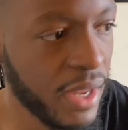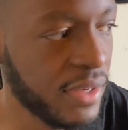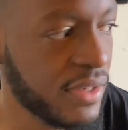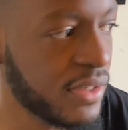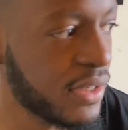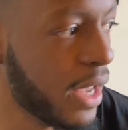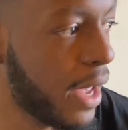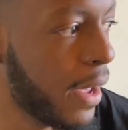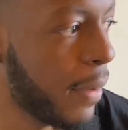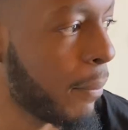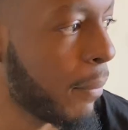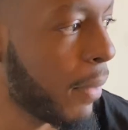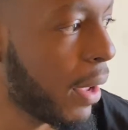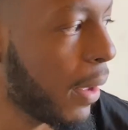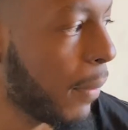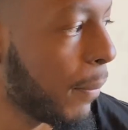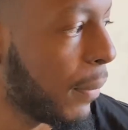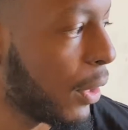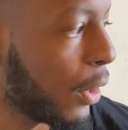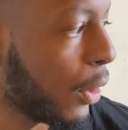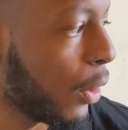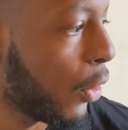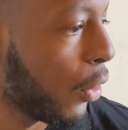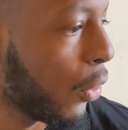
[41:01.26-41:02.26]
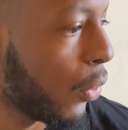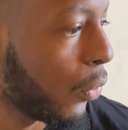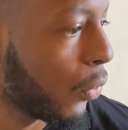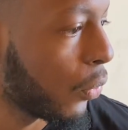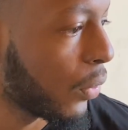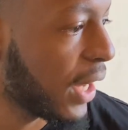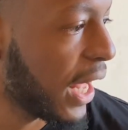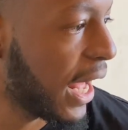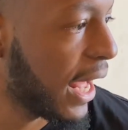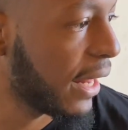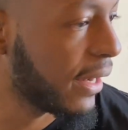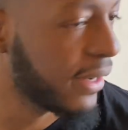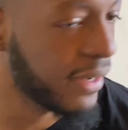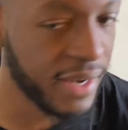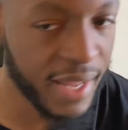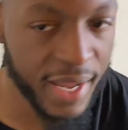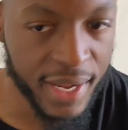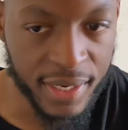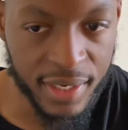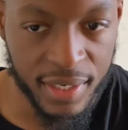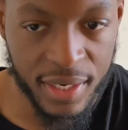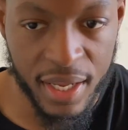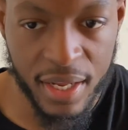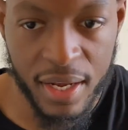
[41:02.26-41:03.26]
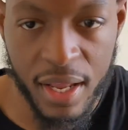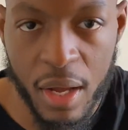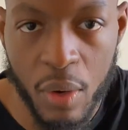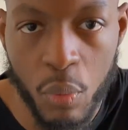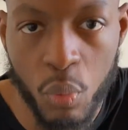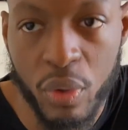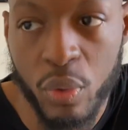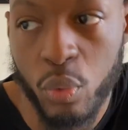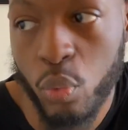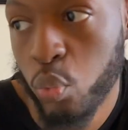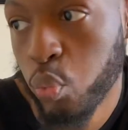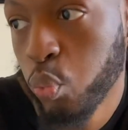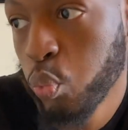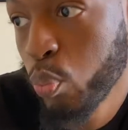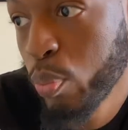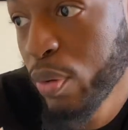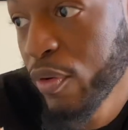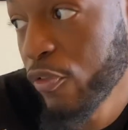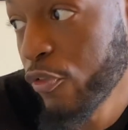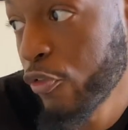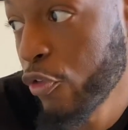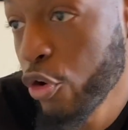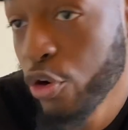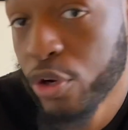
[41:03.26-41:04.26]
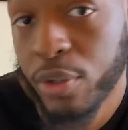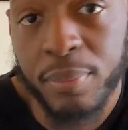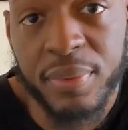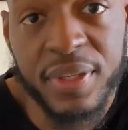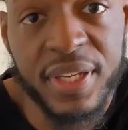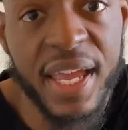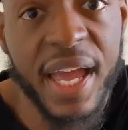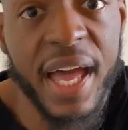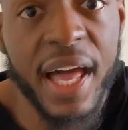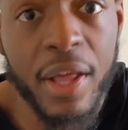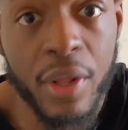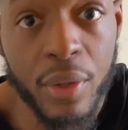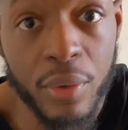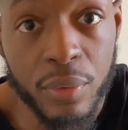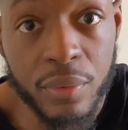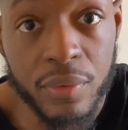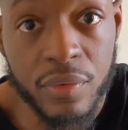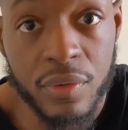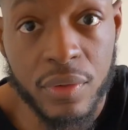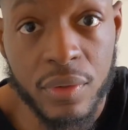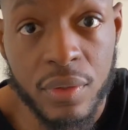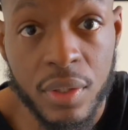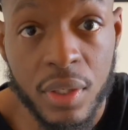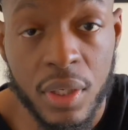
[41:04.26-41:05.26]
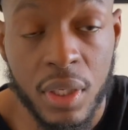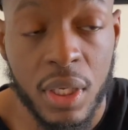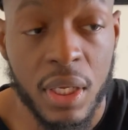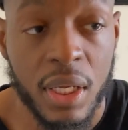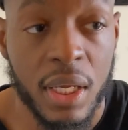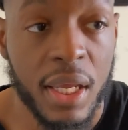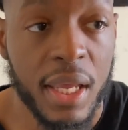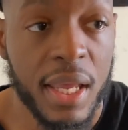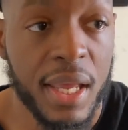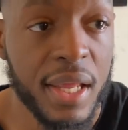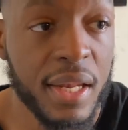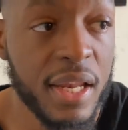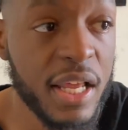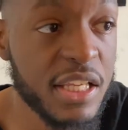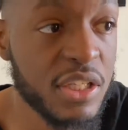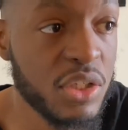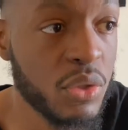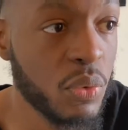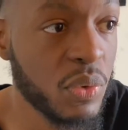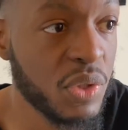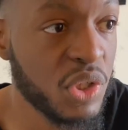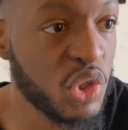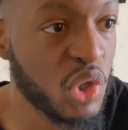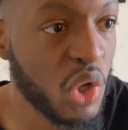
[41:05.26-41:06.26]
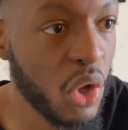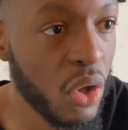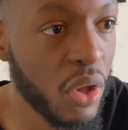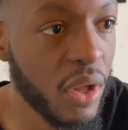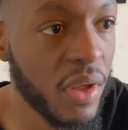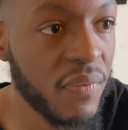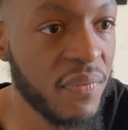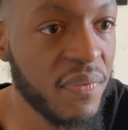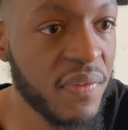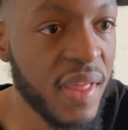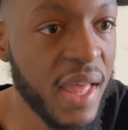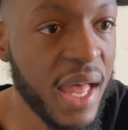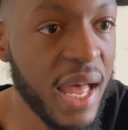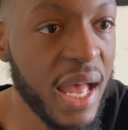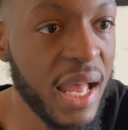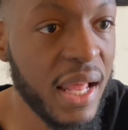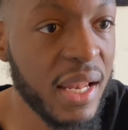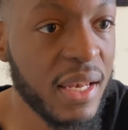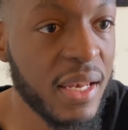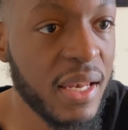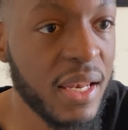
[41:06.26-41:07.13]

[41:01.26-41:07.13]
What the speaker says: I'm alone at night, and I would prefer to be held. And as a result of that,